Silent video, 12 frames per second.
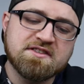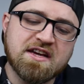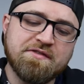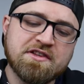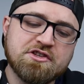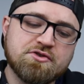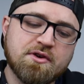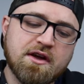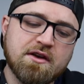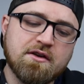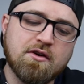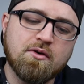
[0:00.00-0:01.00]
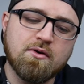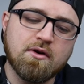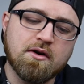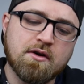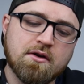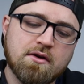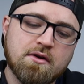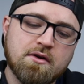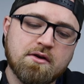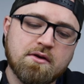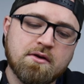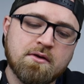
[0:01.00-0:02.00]
7-strand core
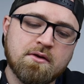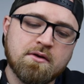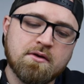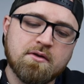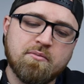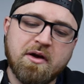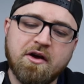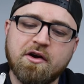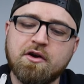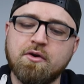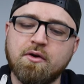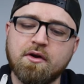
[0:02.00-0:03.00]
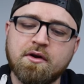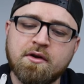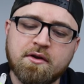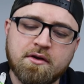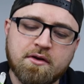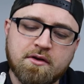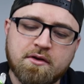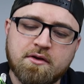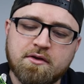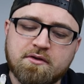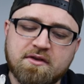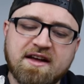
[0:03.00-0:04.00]
paracord.
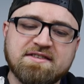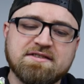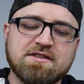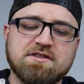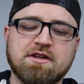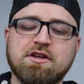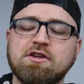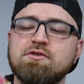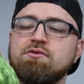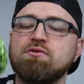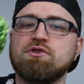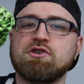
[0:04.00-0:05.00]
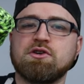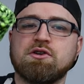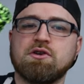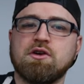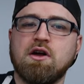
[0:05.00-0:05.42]
That's just a huge